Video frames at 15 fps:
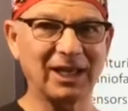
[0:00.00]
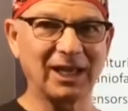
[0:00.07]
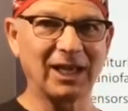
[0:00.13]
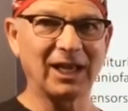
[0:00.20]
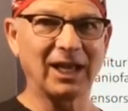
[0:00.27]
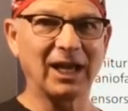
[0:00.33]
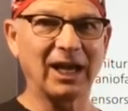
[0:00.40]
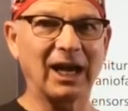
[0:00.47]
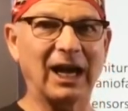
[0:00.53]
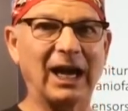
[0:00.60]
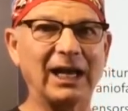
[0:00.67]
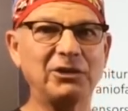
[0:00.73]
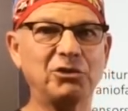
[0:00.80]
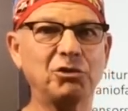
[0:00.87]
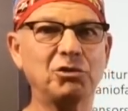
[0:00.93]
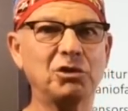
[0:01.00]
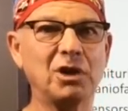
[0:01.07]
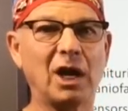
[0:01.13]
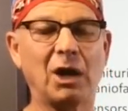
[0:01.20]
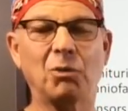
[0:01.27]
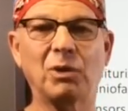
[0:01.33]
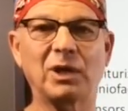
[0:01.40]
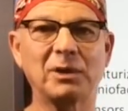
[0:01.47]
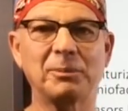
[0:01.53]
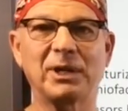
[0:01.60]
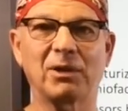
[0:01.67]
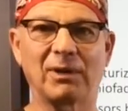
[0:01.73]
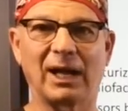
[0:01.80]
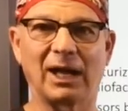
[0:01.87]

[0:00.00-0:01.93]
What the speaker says: to regenerate and grow.